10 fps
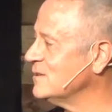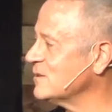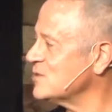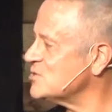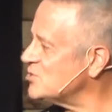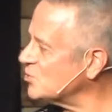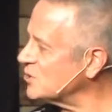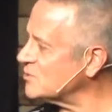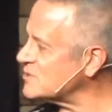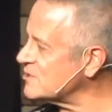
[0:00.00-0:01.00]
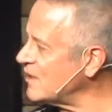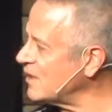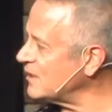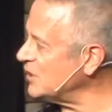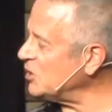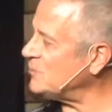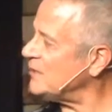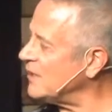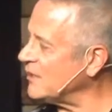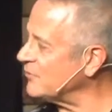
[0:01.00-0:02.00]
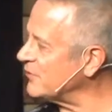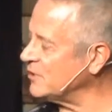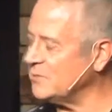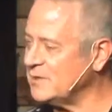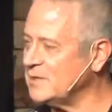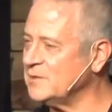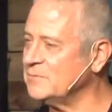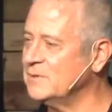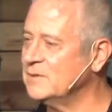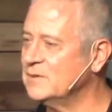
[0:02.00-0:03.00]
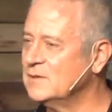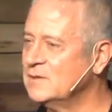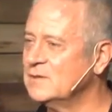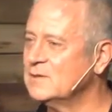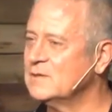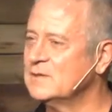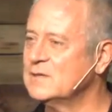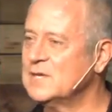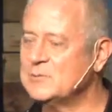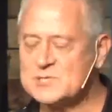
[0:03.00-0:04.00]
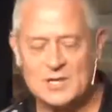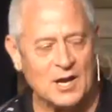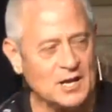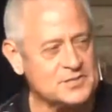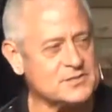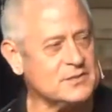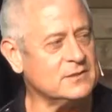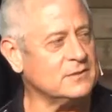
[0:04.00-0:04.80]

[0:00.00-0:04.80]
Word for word: Because joy was not an up and down thing with him, it was a constant.